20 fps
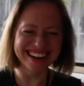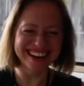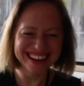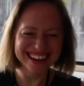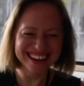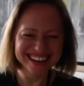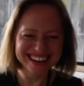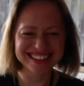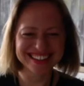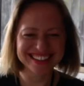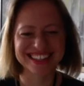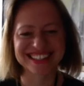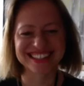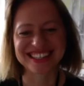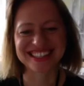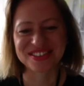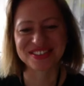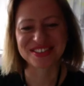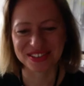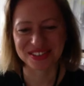That's how it
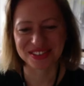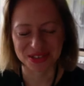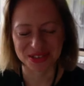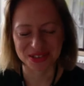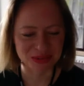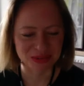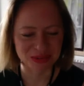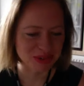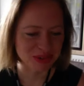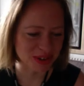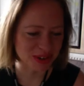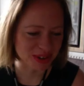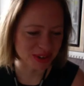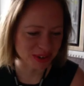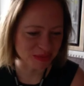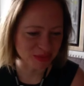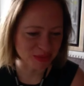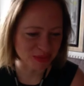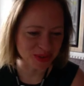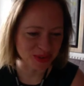looks when we're all on
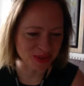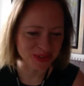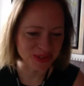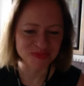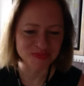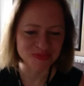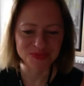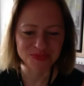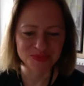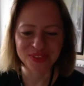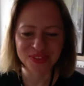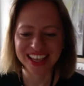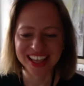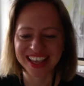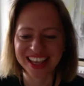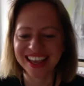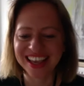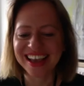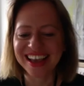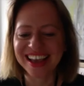mute.
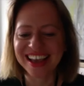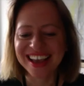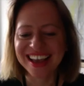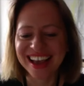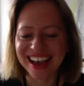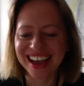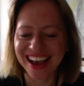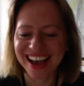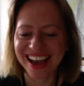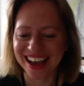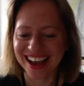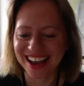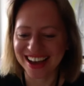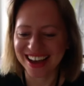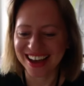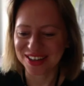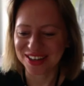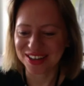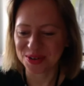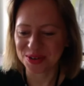Uh,
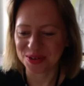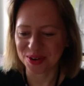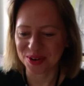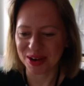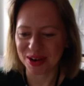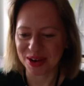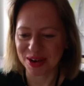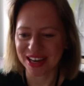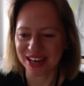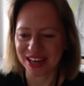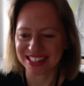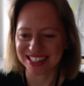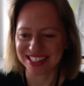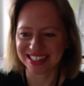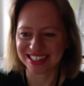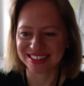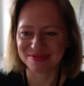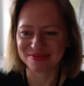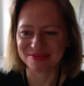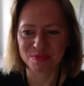cool,
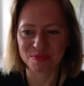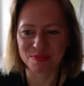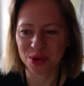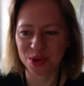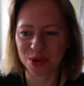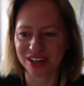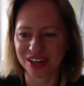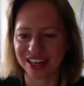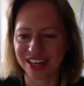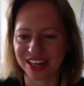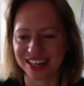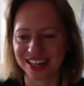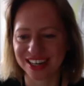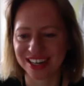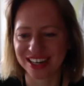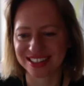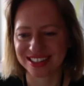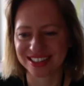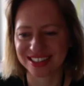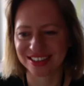amazing. More, guys,
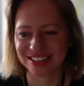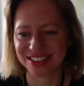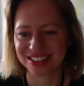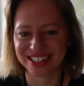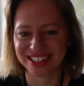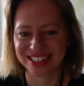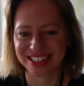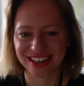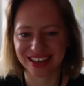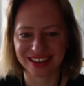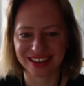honestly.